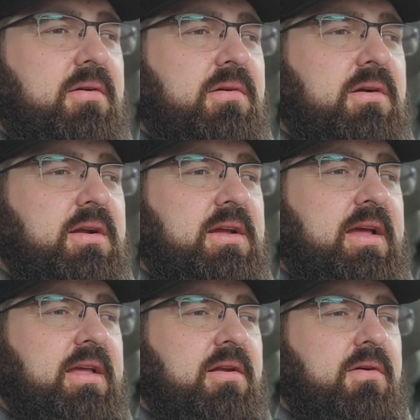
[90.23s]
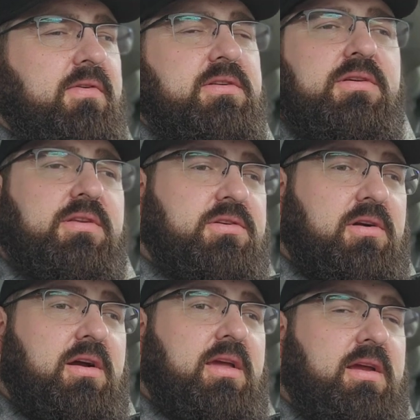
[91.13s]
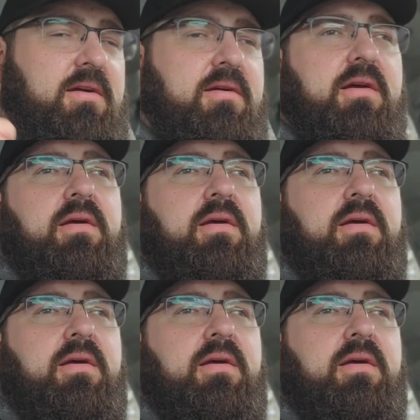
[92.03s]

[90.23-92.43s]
Okay, get over to the truck here.